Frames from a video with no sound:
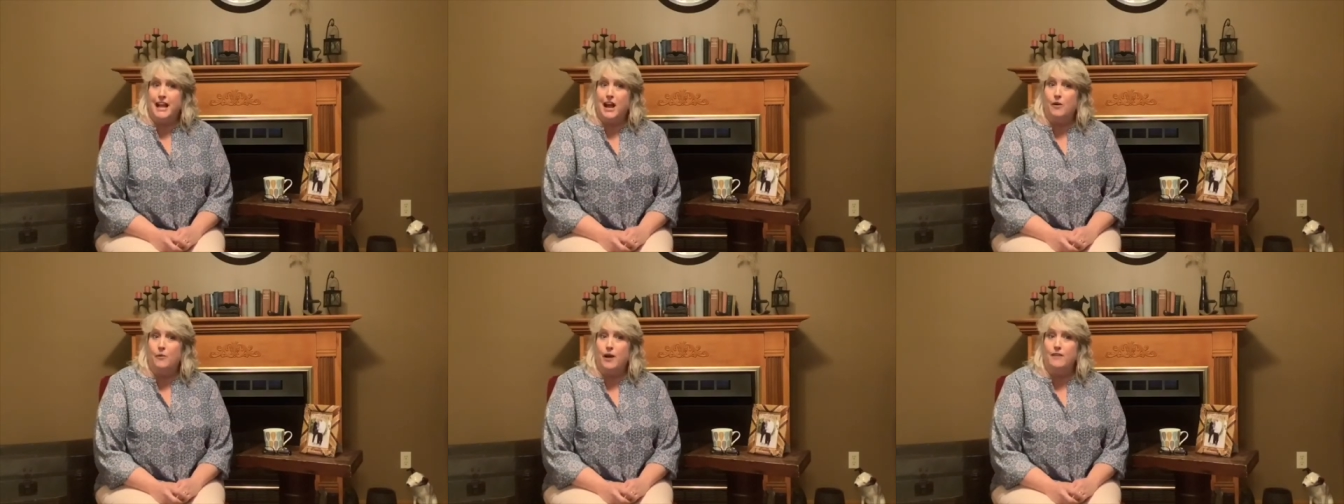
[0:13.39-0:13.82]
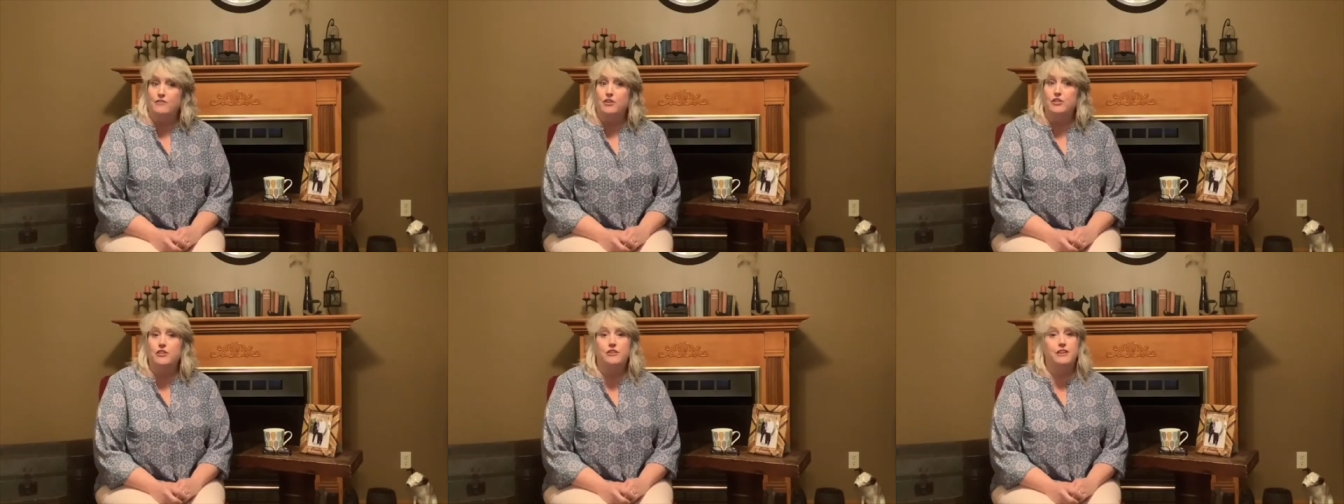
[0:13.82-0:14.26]

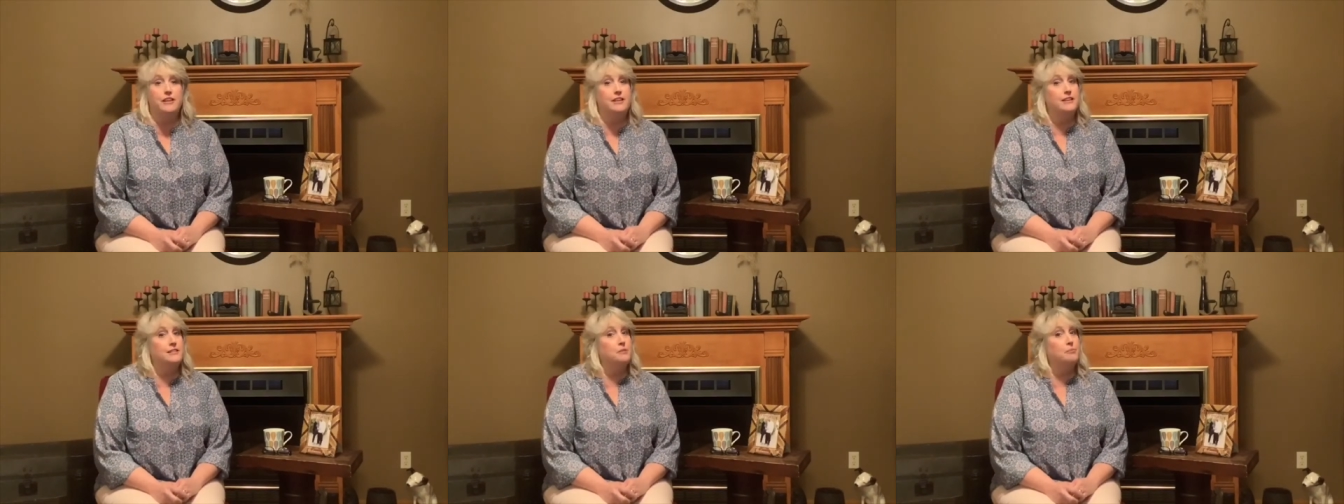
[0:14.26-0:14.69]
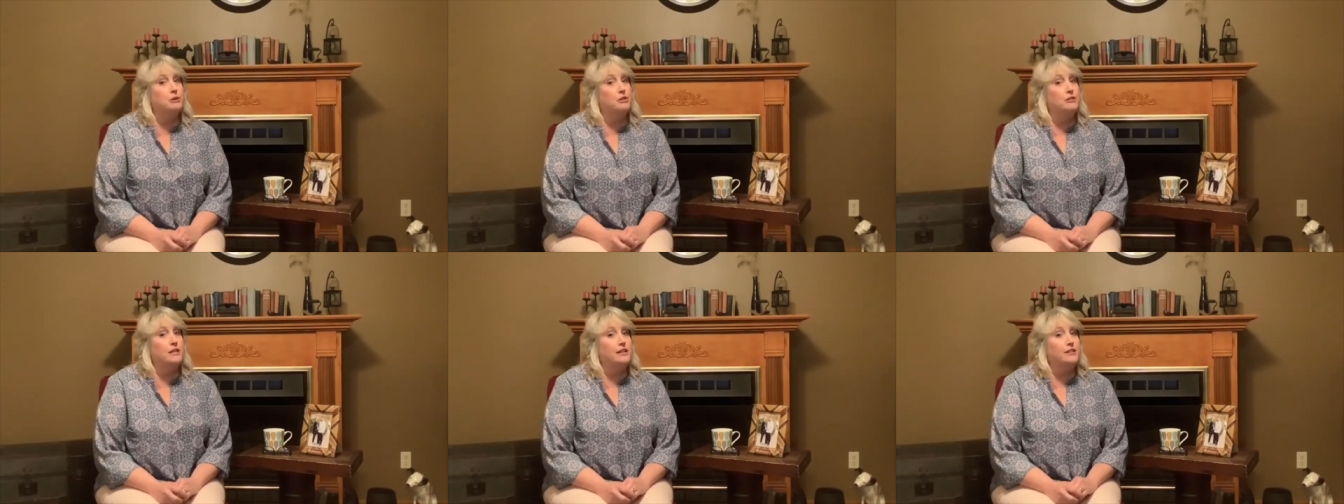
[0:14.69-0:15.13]
However, there is a
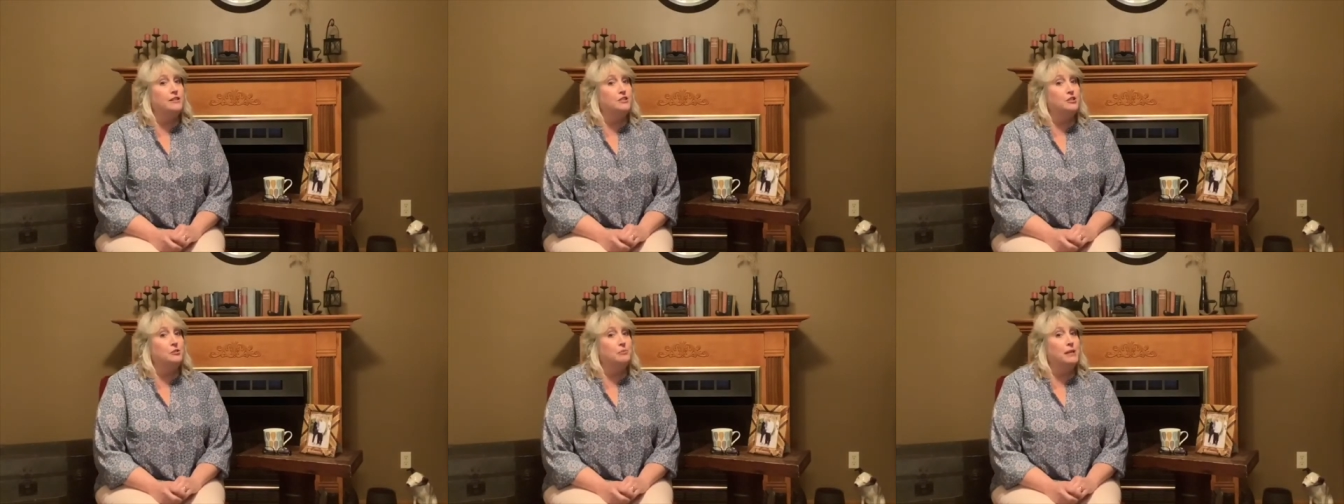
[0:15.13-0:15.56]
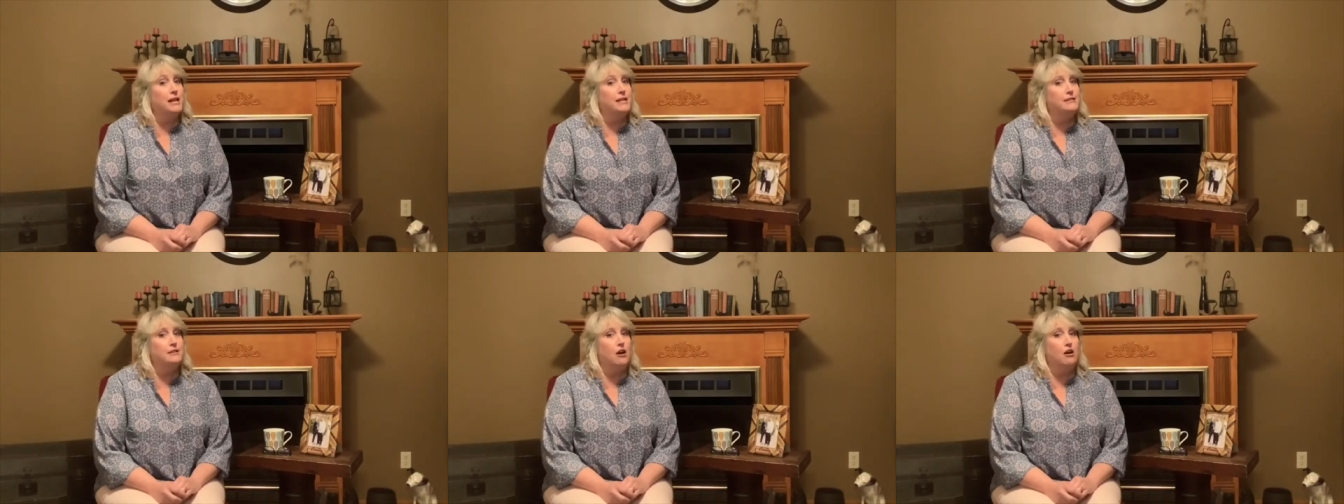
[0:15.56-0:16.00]
birthday that took place
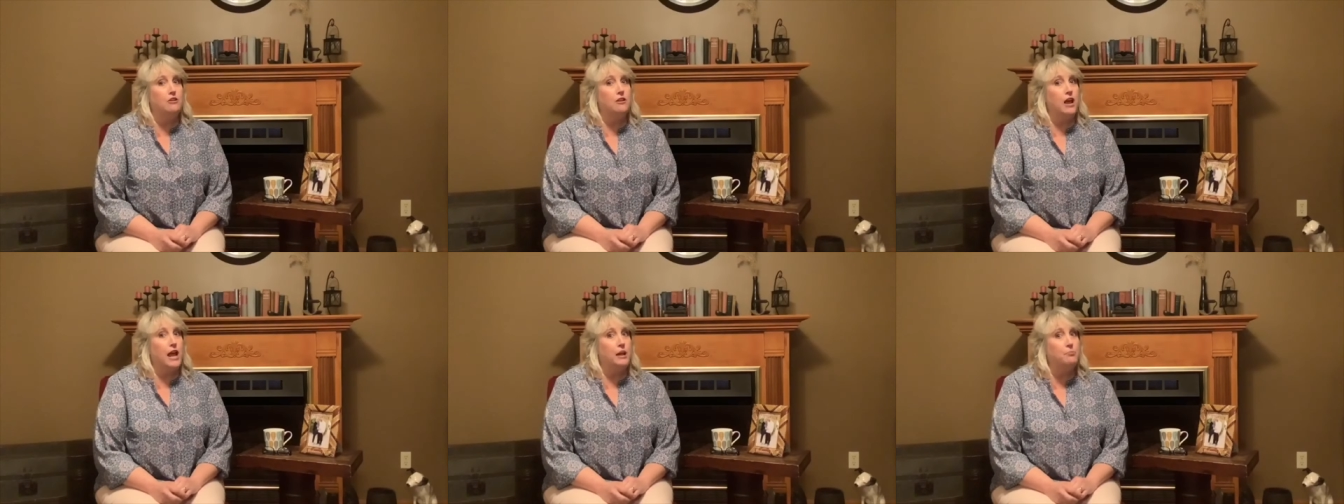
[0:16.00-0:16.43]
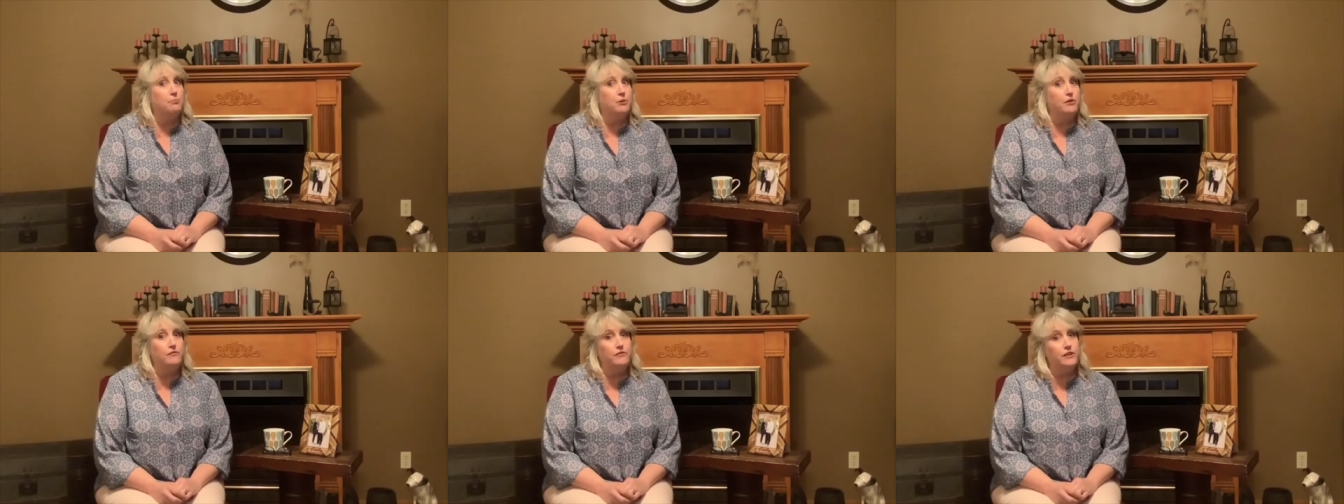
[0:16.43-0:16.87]
on
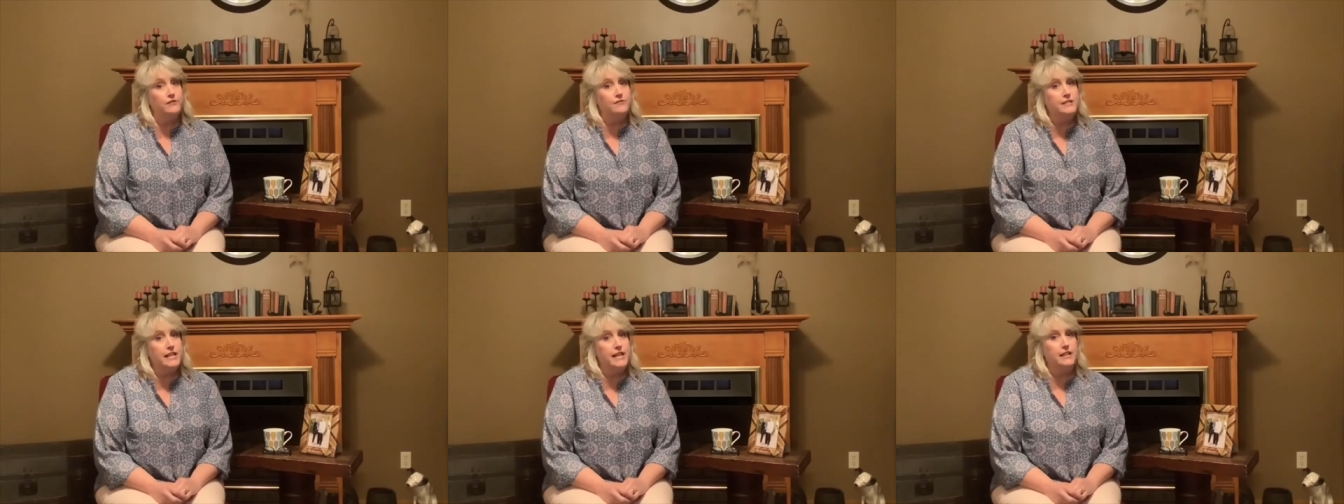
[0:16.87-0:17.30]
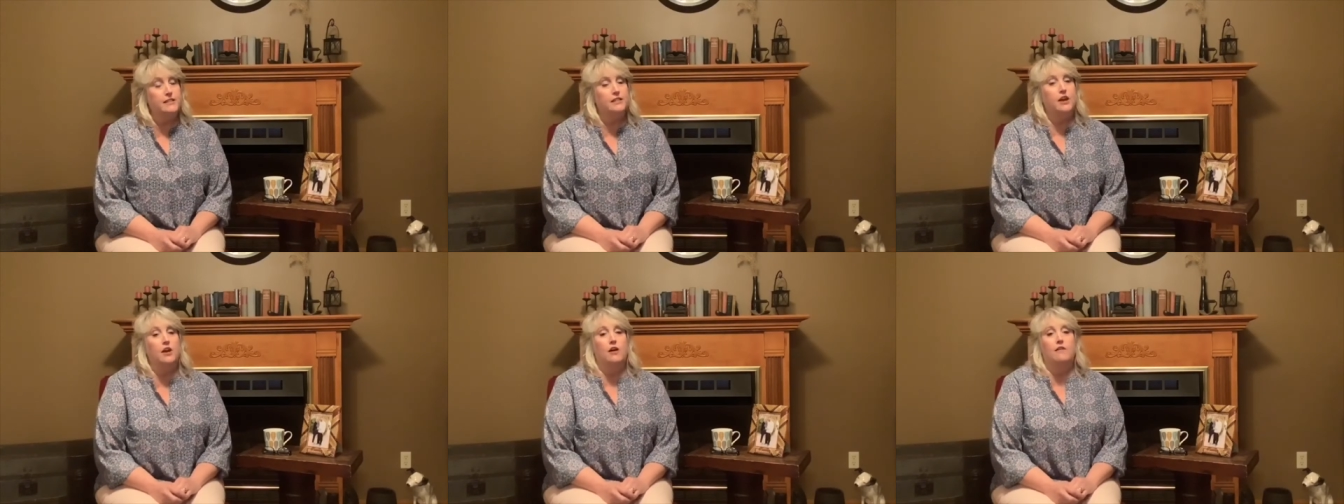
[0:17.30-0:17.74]
April 15th,
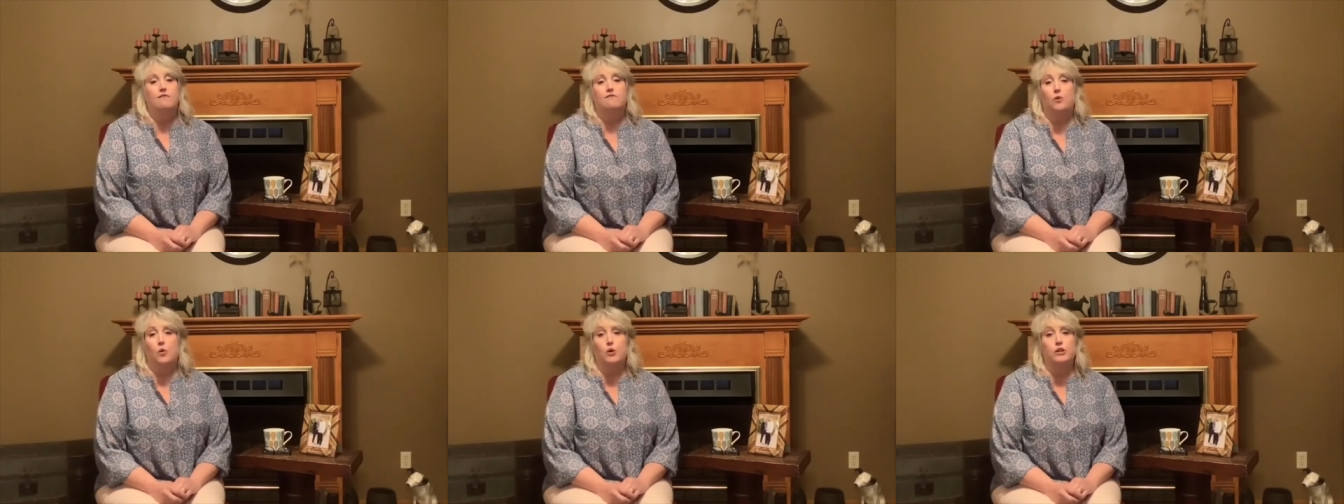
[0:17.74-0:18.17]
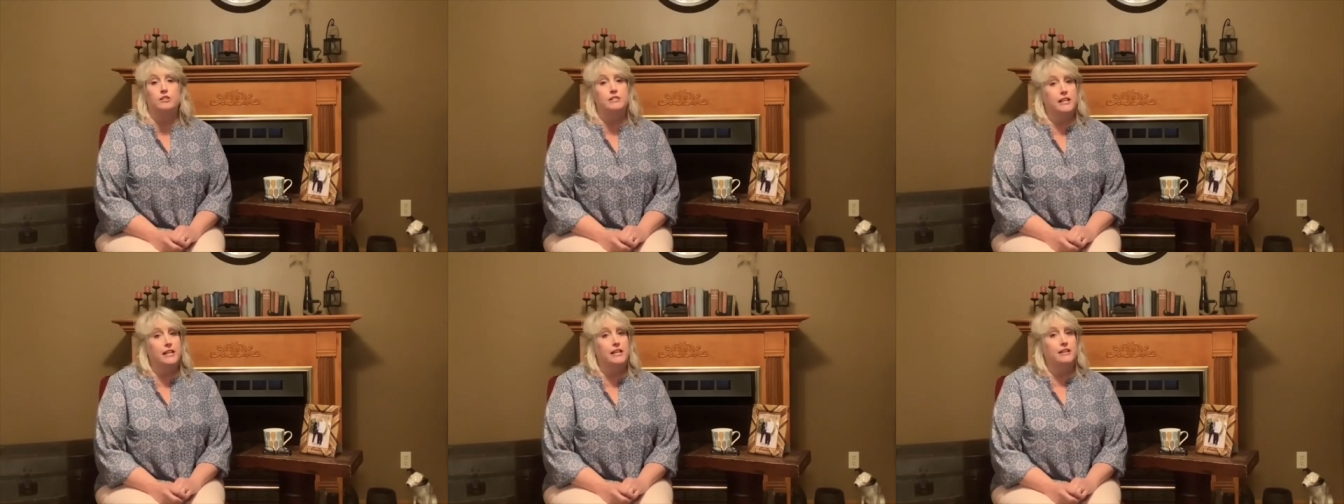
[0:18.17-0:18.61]

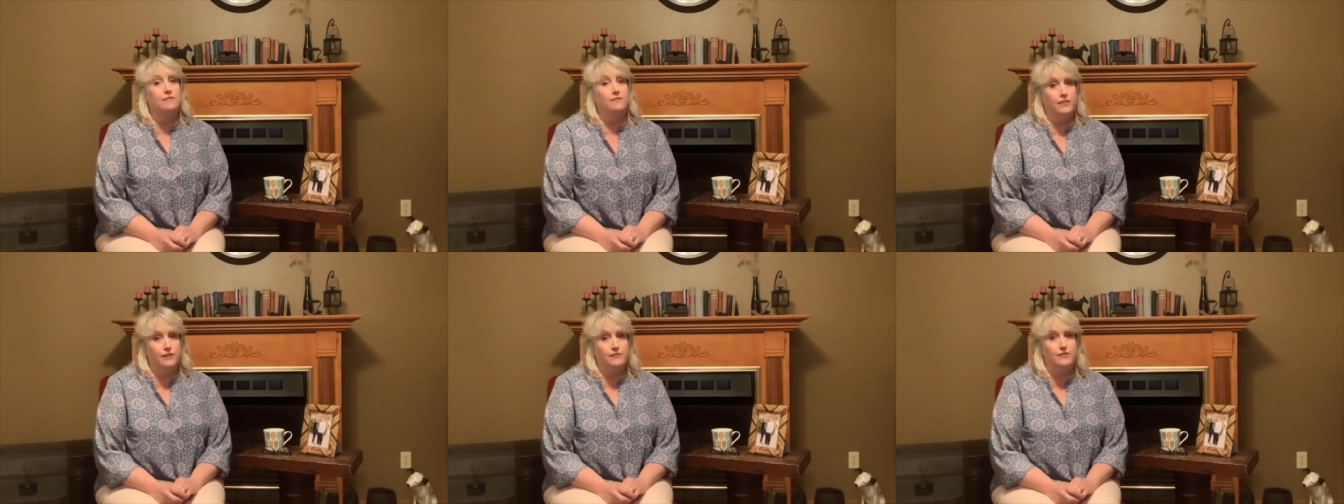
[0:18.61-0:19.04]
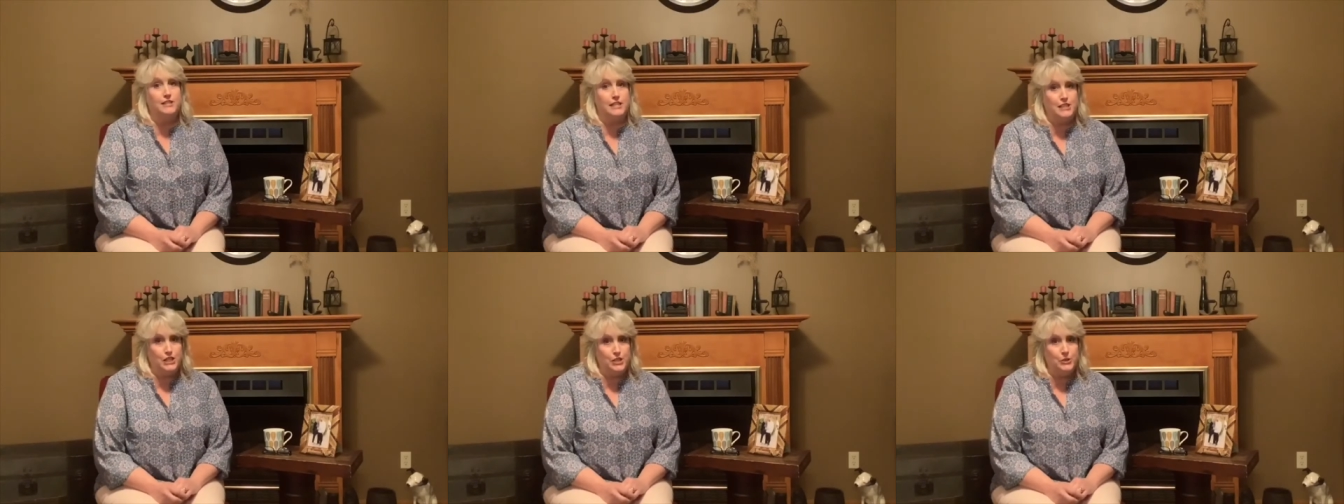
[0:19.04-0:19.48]

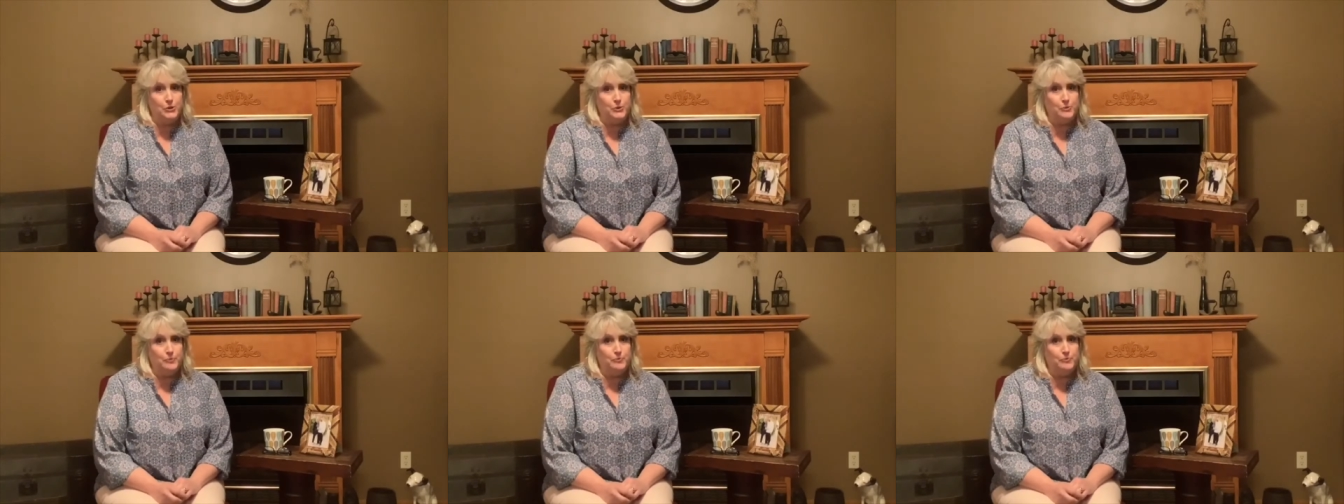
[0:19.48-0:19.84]
1452.